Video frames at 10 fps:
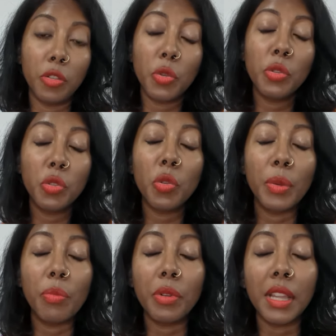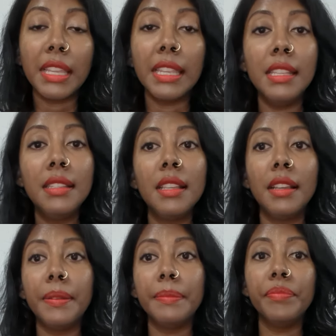Short Story Prize,
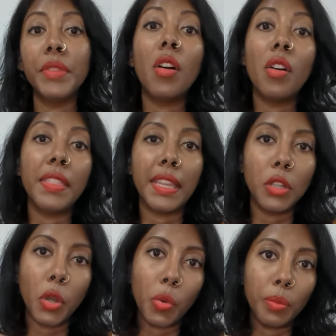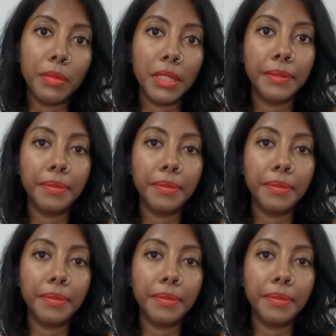um, Odd at Home.